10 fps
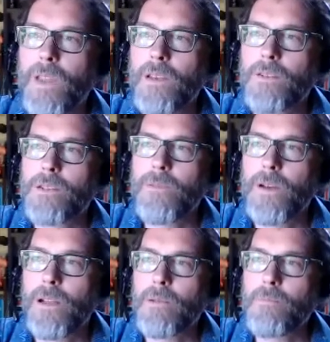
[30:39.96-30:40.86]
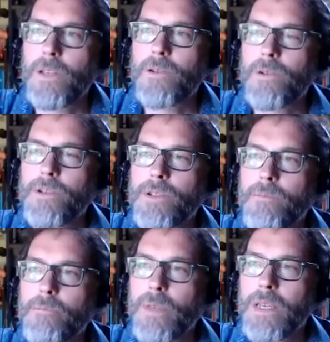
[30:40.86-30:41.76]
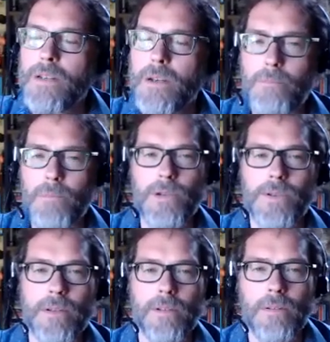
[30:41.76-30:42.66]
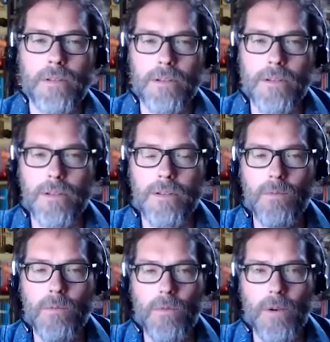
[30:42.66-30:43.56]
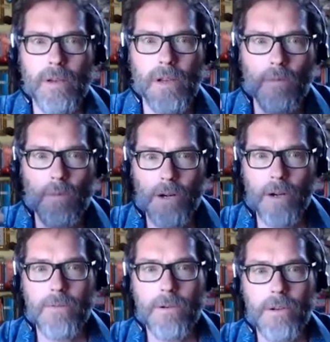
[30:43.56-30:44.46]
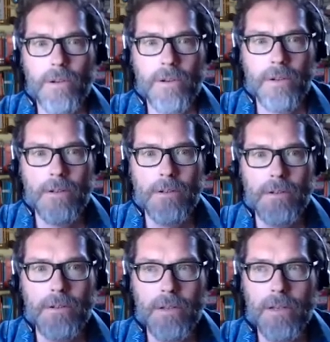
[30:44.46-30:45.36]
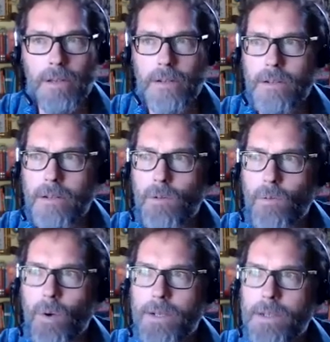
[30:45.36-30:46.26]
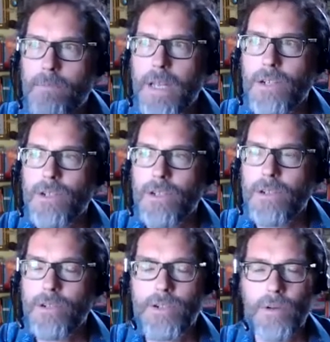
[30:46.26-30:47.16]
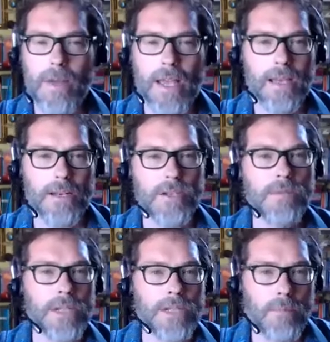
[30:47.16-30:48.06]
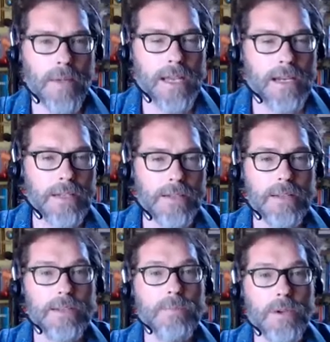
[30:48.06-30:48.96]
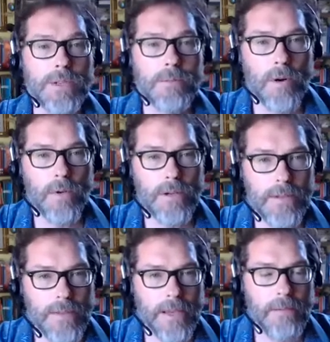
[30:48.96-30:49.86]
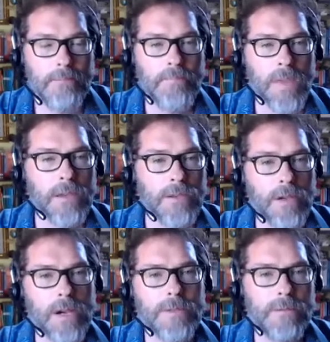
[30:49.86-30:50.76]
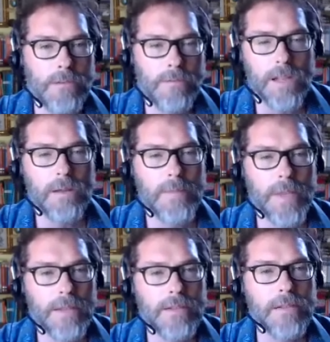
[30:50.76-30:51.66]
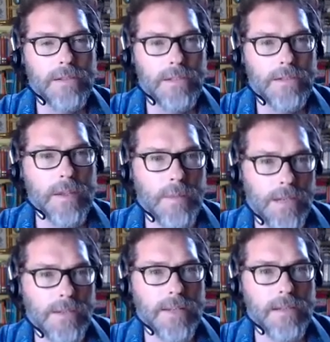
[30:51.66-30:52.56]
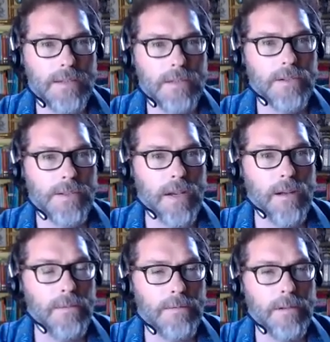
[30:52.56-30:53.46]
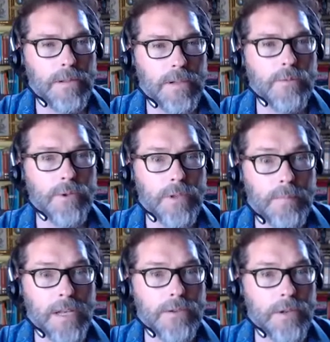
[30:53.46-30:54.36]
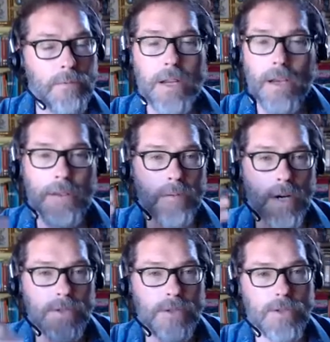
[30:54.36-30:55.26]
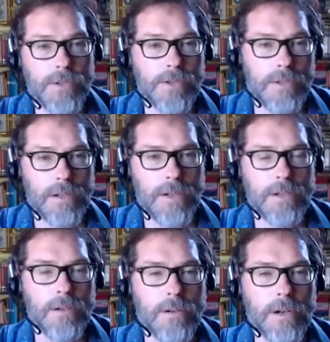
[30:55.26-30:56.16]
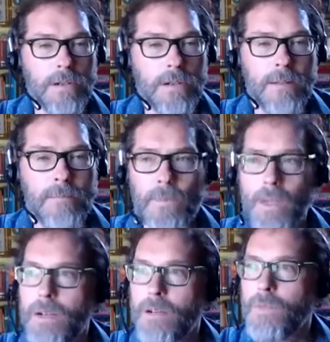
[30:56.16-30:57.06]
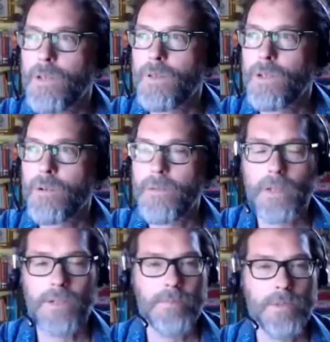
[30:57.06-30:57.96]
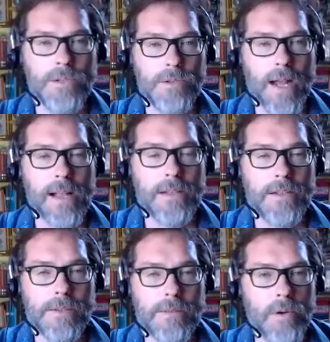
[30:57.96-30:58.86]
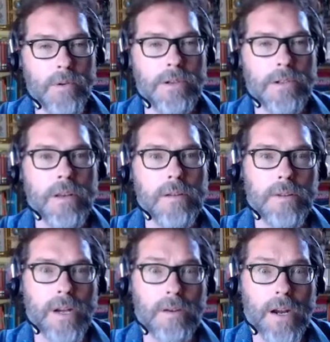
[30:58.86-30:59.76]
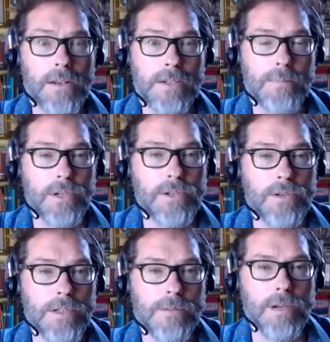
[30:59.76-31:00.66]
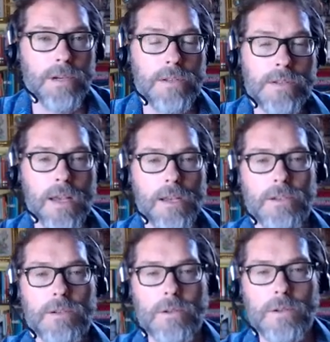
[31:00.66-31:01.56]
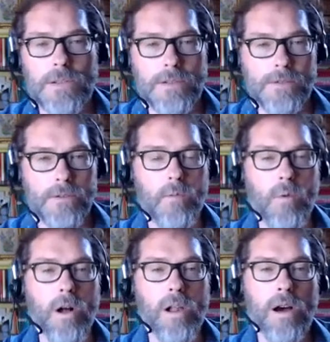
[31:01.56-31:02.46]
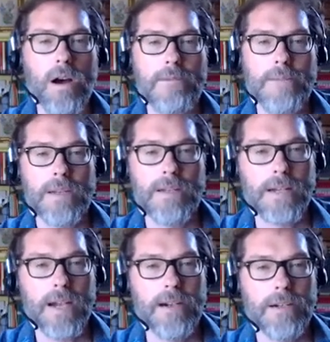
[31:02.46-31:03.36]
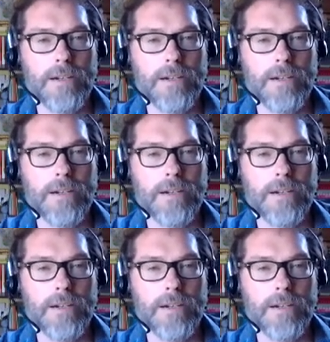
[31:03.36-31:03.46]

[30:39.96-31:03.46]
develop, in order to meet a person at wherever and what dimension or domain, human domain it is that's most important to them, you have to develop that to some extent in yourself in a rudimentary way. Otherwise, you just ignore it. If you don't think spirituality is important and you've never had a spiritual experience, you're going to sort of wall off that entire